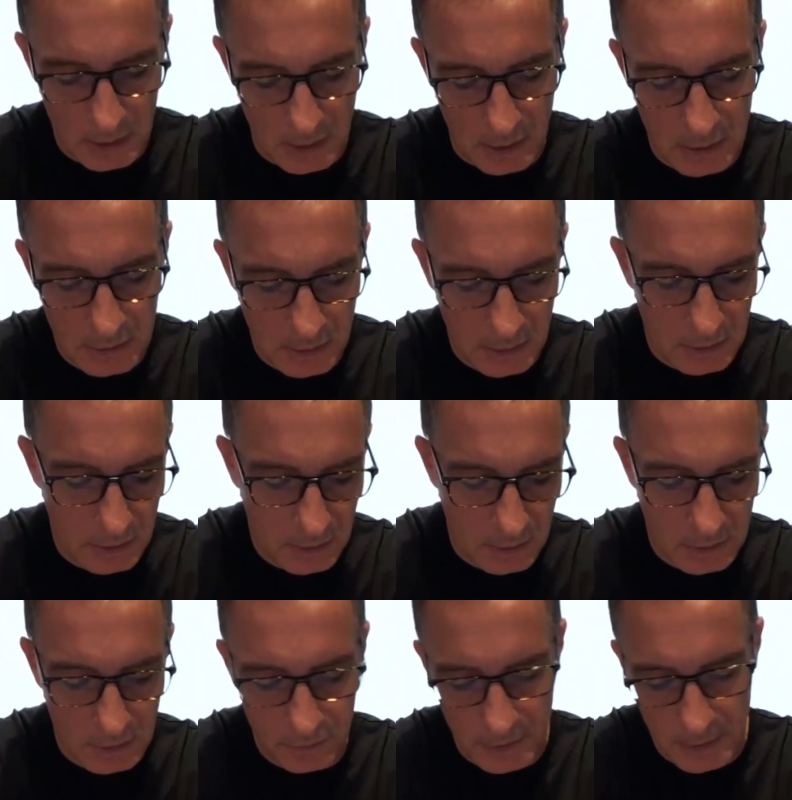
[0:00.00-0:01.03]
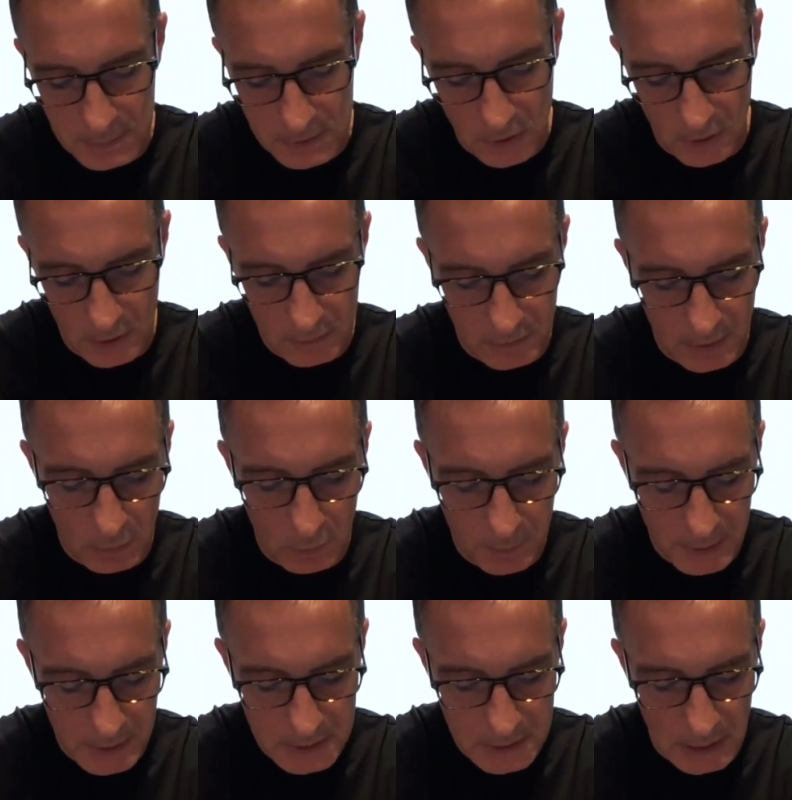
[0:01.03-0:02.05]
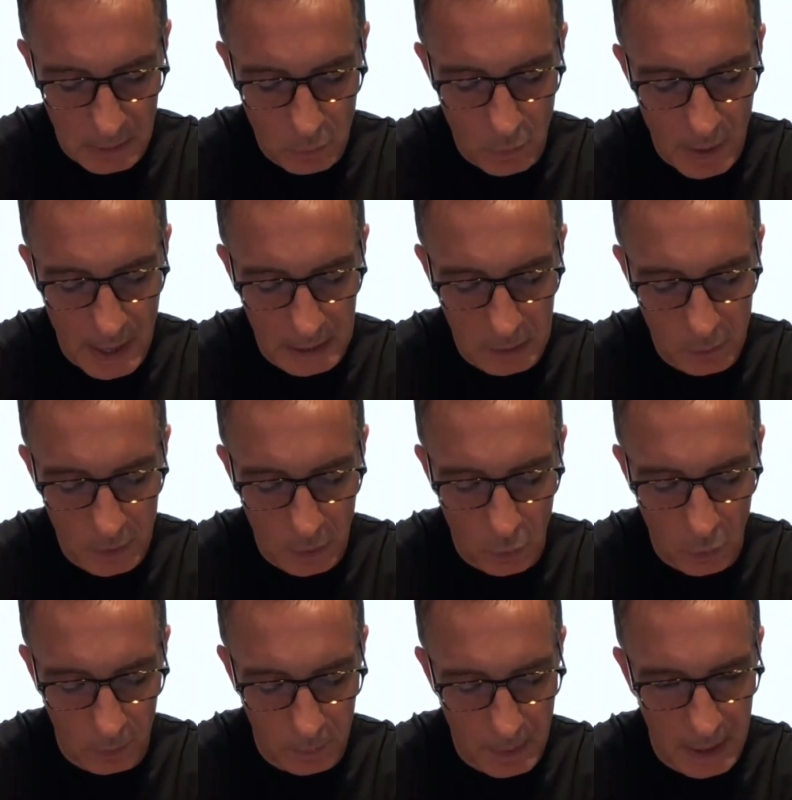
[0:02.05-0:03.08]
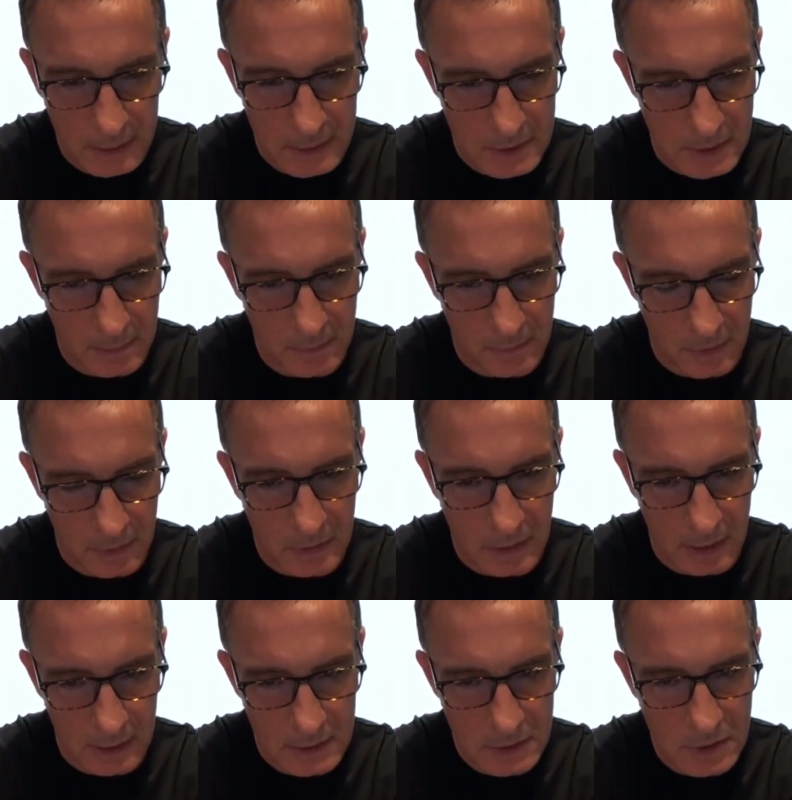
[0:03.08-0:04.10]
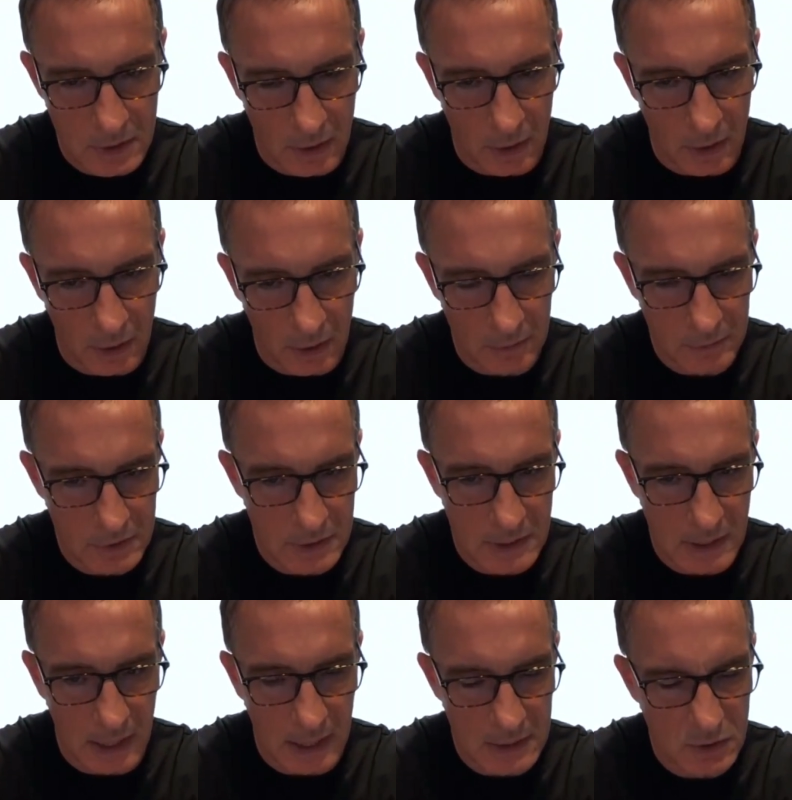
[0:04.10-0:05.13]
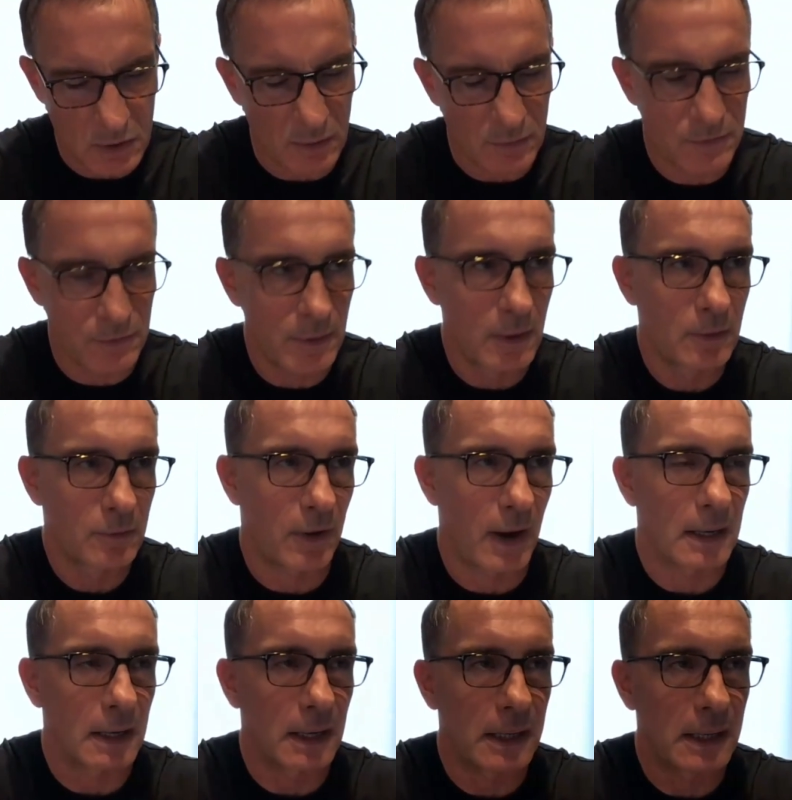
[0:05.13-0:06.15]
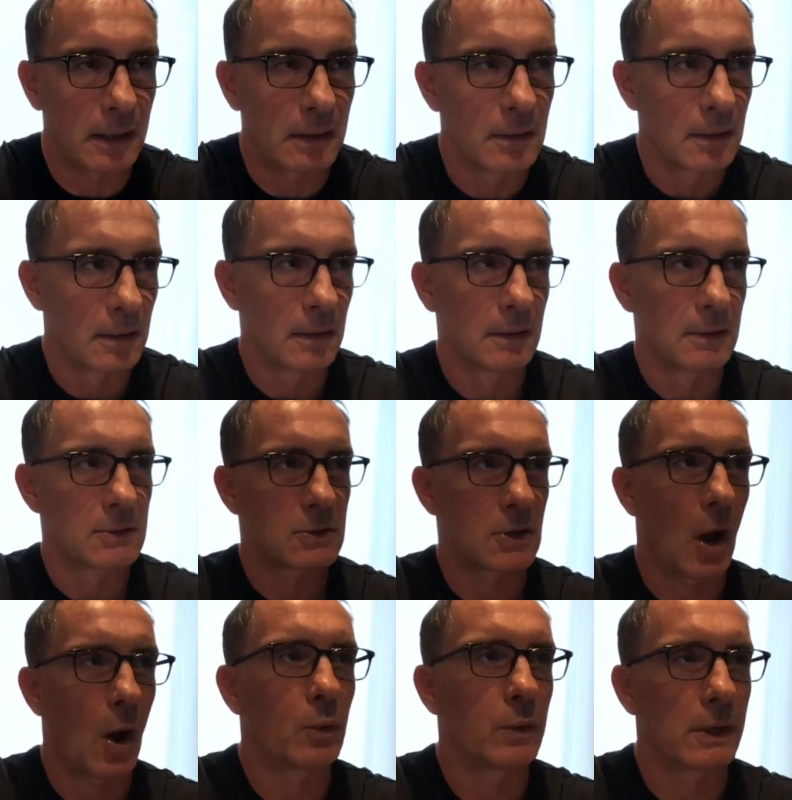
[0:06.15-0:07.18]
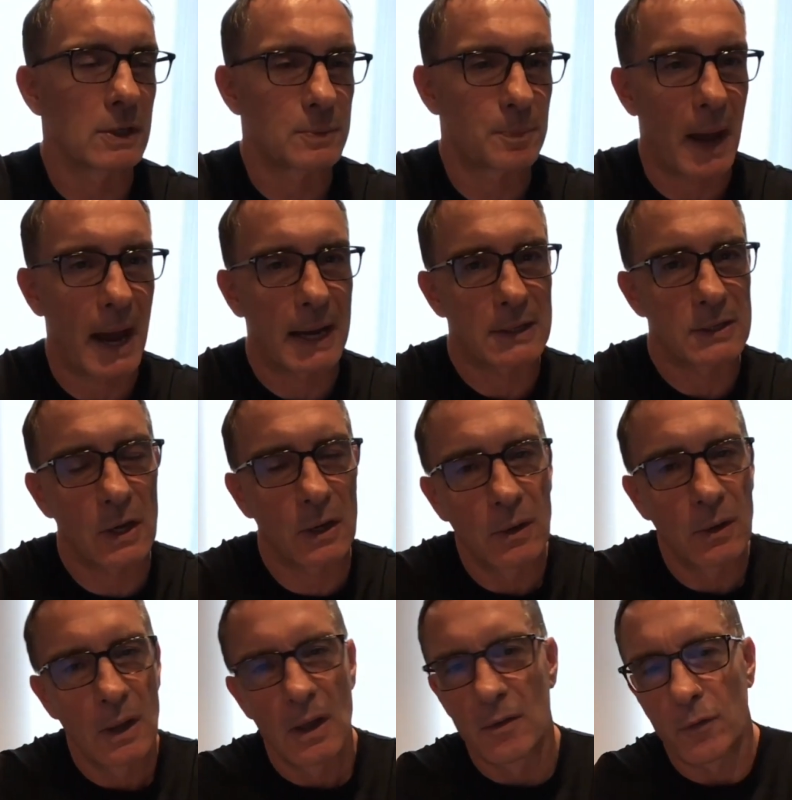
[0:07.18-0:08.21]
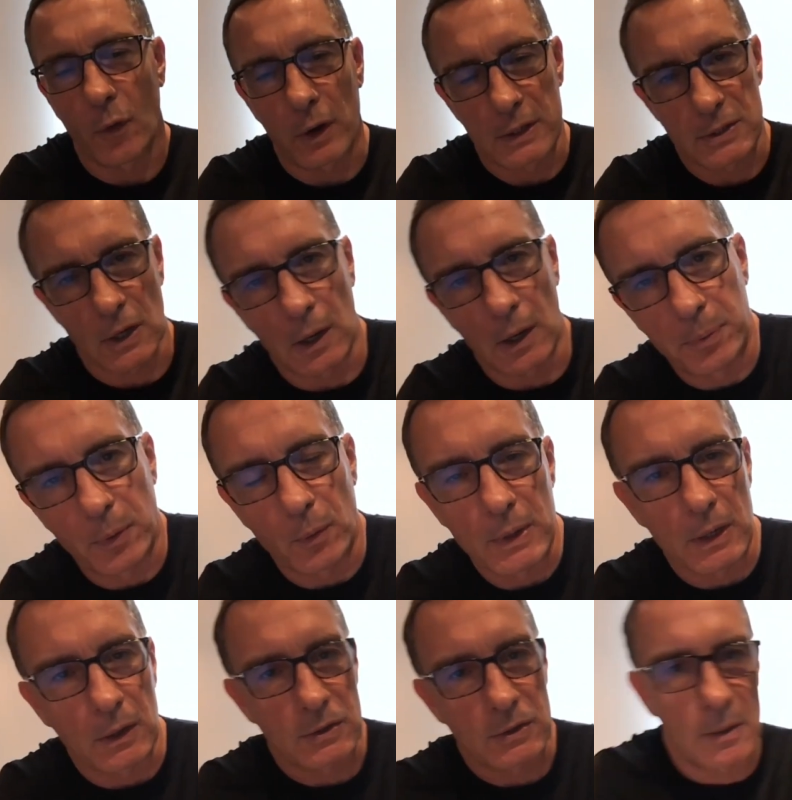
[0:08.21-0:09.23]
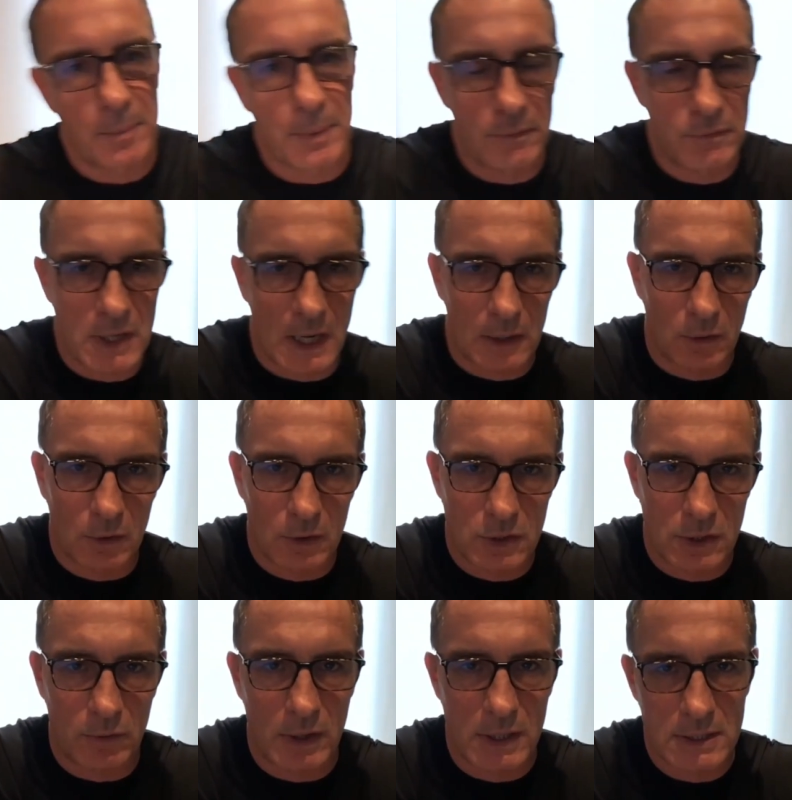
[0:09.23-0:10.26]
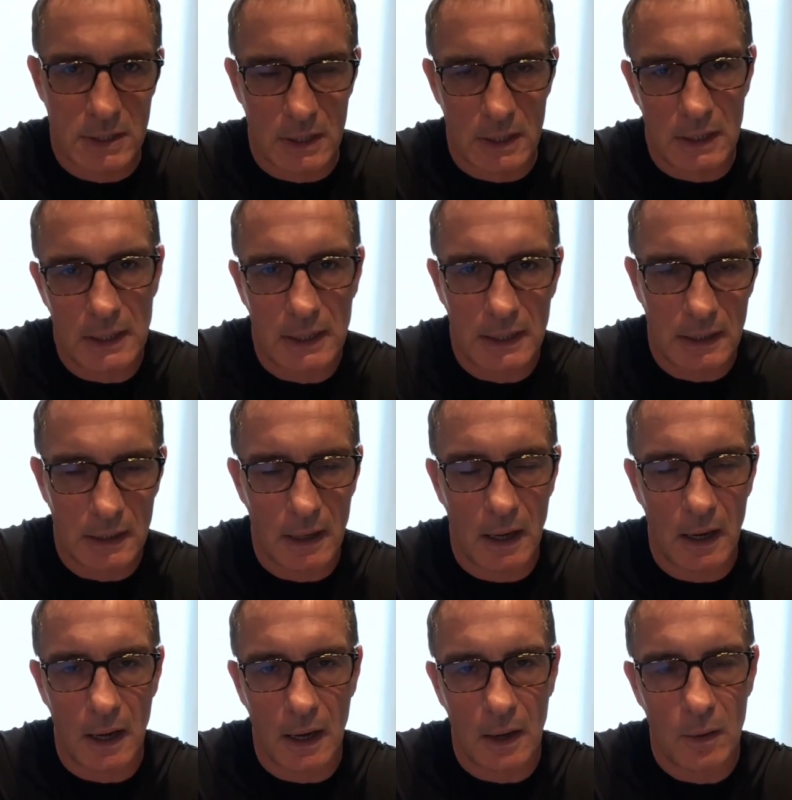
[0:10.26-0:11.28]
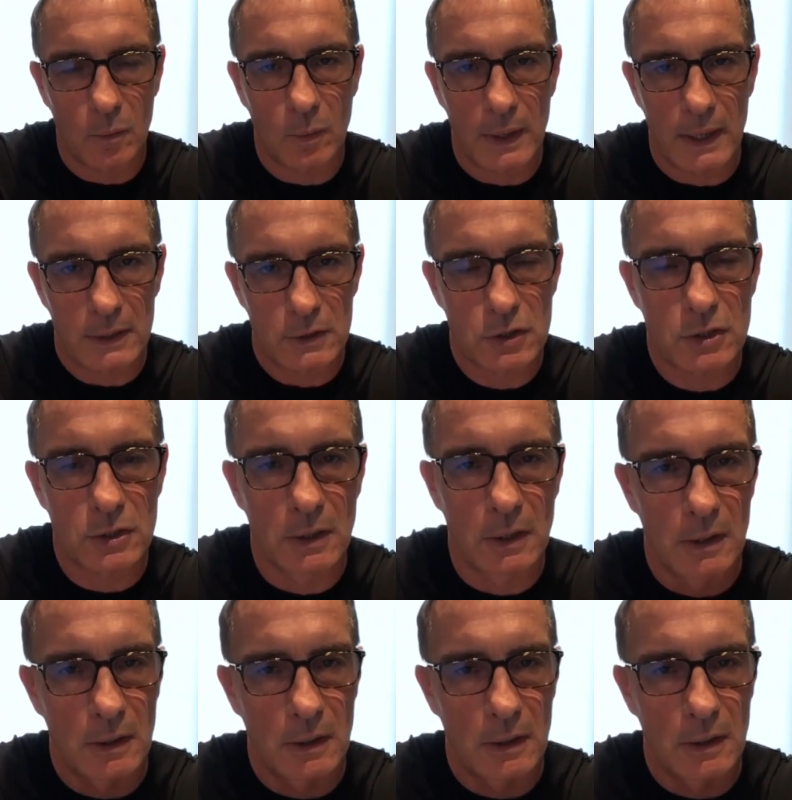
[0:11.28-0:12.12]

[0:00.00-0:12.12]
the, the, the flip side of that will be to say where can we augment some of the things that are today sort of frankly so holding us back. So for example, we looked at a bit of technology recently uh, which